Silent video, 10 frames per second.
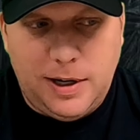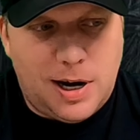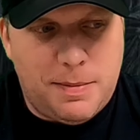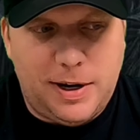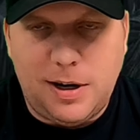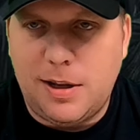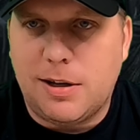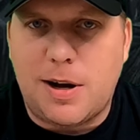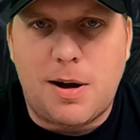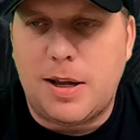He got me good
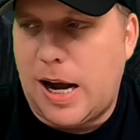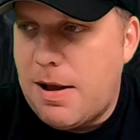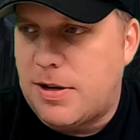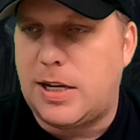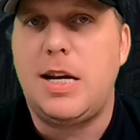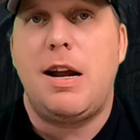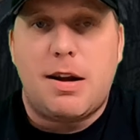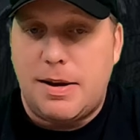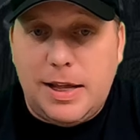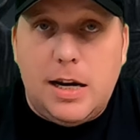though. Like I was sitting
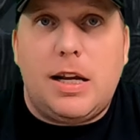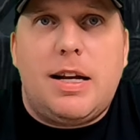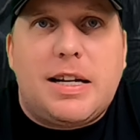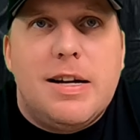there, I literally like,